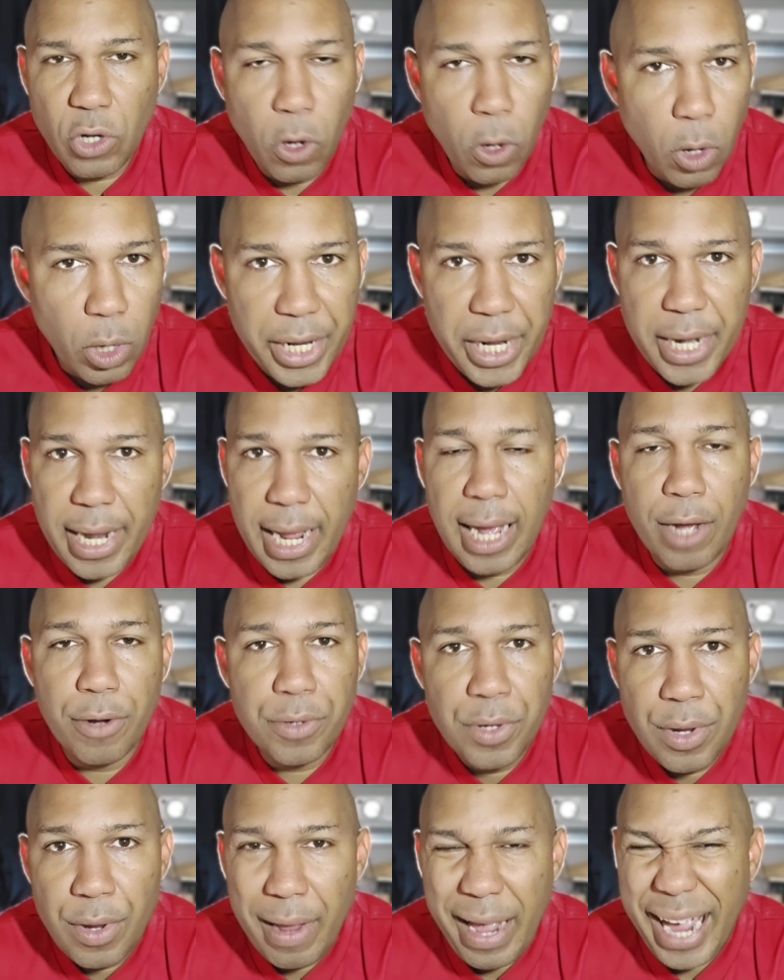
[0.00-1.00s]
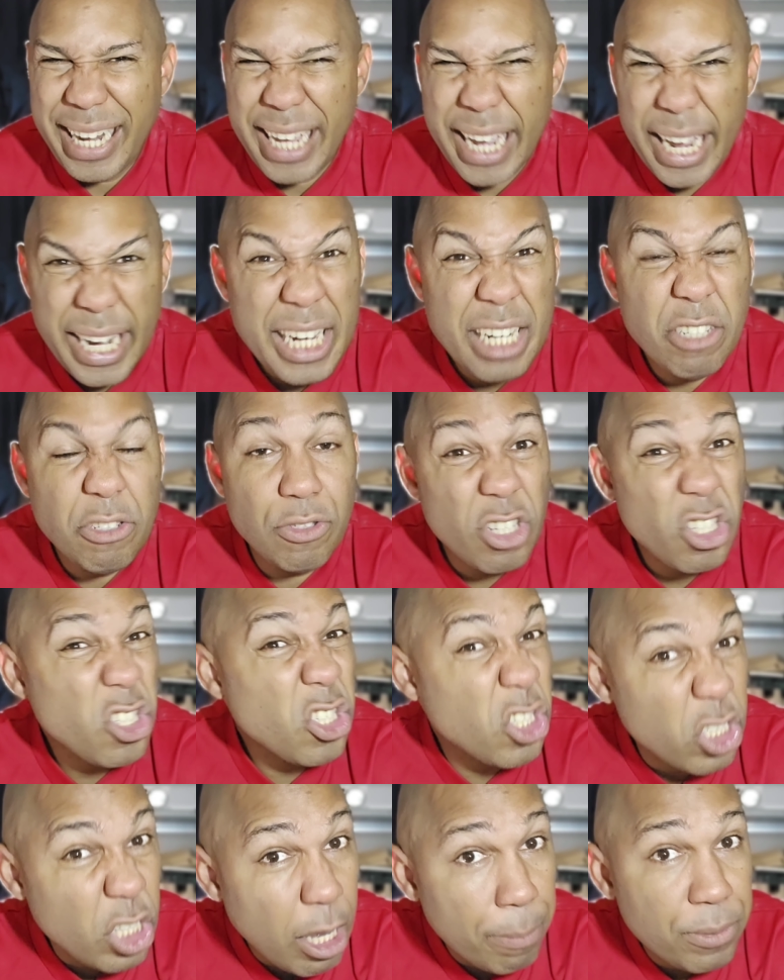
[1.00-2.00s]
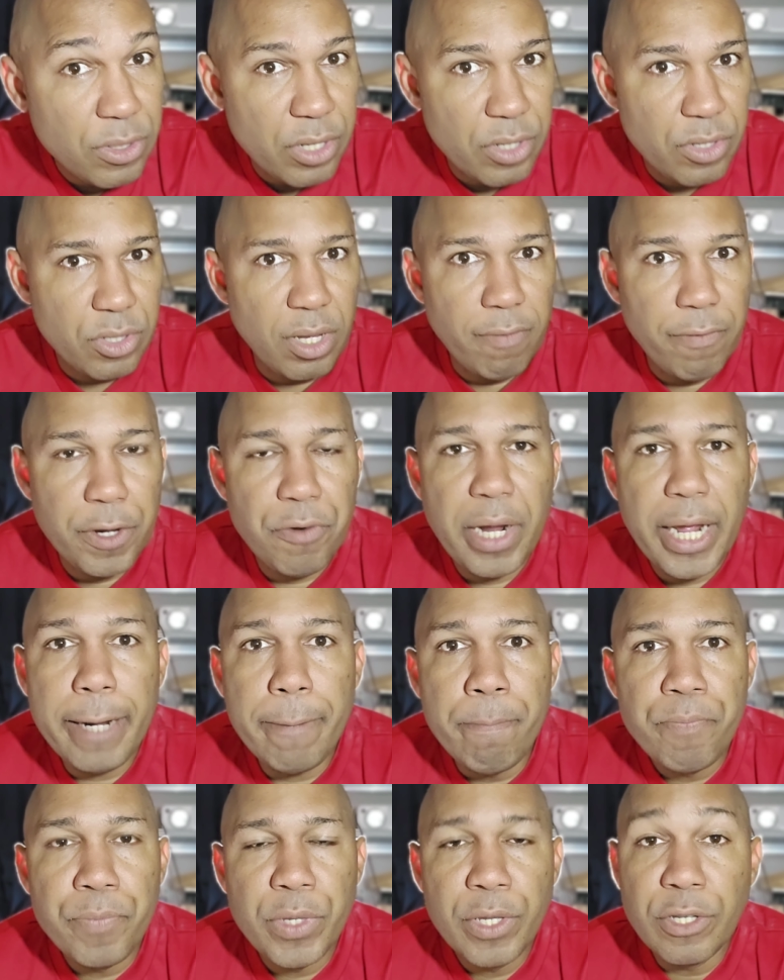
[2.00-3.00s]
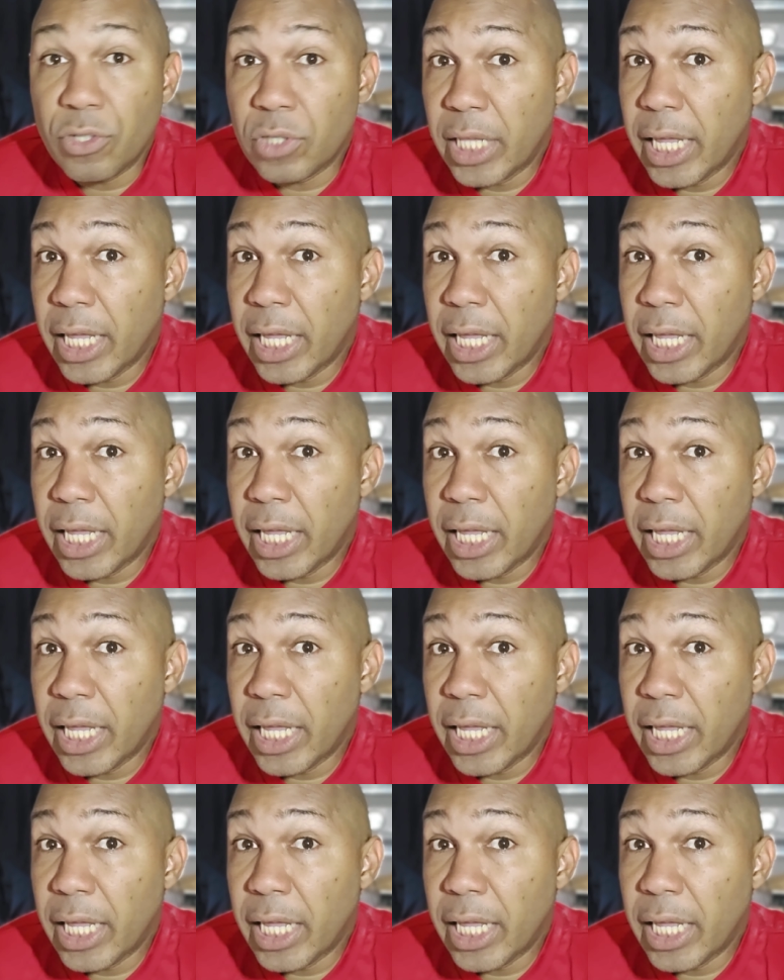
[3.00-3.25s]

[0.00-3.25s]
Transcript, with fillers: calling it out and getting into the substance of it, right? So